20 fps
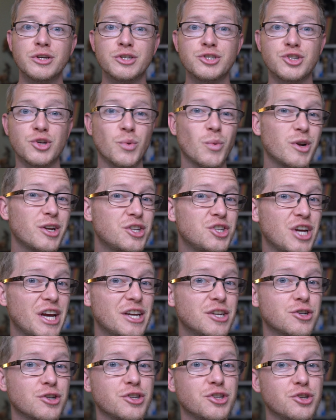So you want to
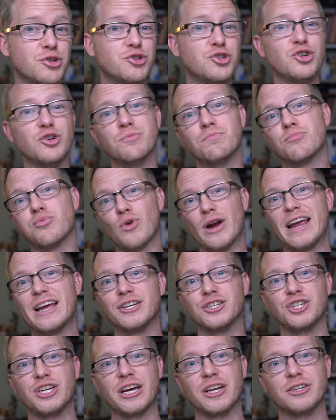change your YouTube
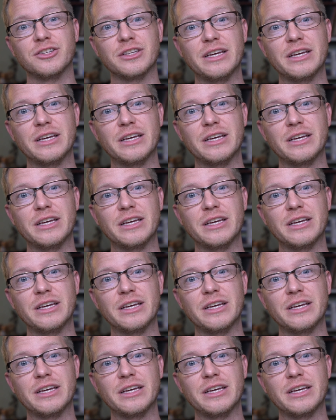brand channel